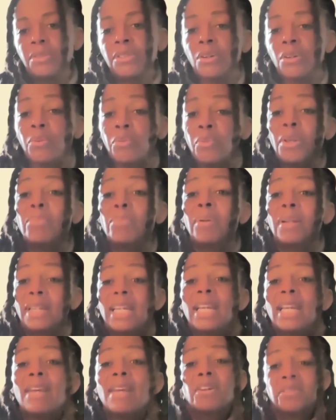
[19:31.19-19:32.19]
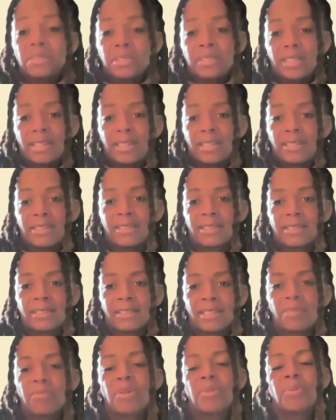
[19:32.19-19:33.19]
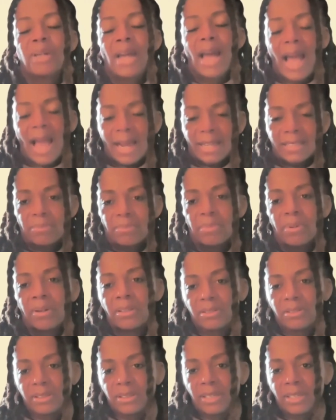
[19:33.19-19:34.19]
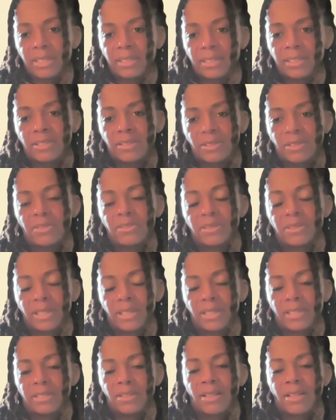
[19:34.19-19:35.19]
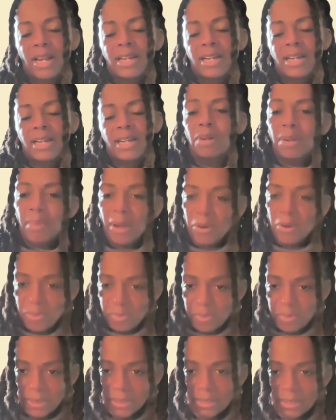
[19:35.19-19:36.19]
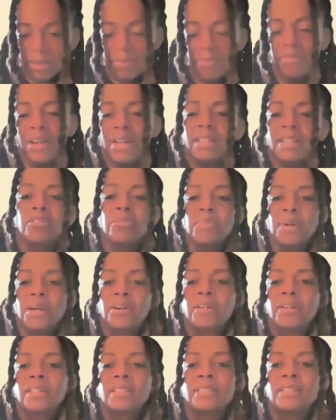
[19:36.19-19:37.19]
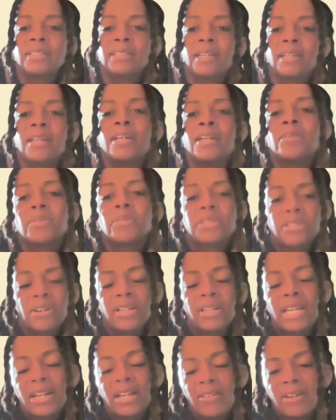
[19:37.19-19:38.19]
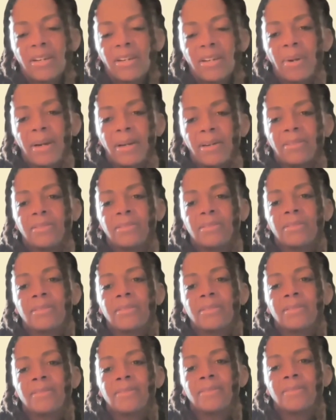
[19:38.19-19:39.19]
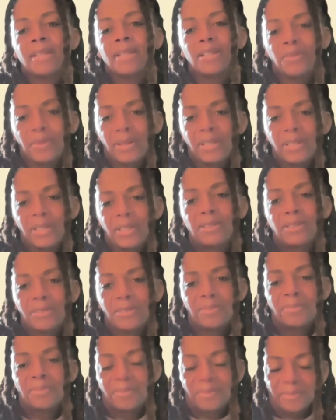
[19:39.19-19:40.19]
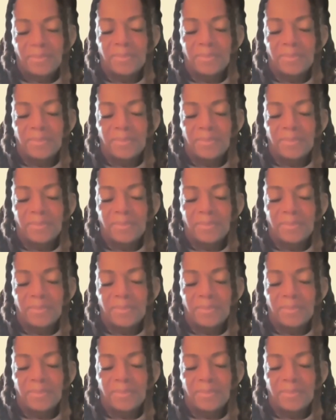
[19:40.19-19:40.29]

So if we believe those things, then we would act upon those things and do those things. So that's what my hope is, that regular Americans will start caring about the UN too.